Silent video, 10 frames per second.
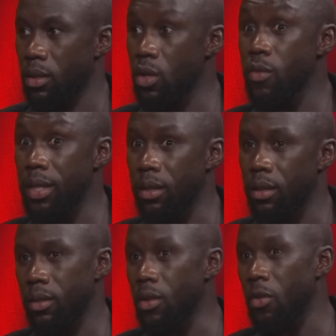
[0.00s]
You will
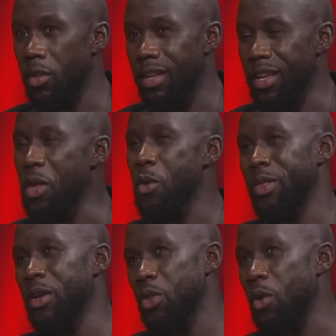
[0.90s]

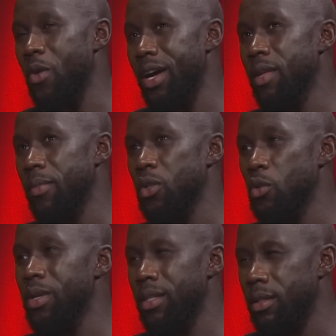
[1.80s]
not know why, but
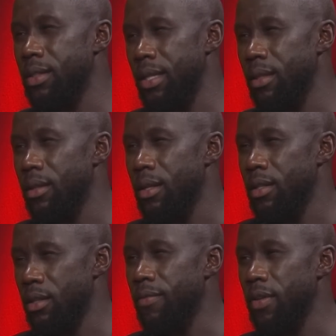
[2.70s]
you will understand
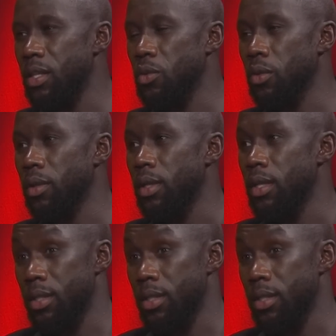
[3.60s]
something is wrong.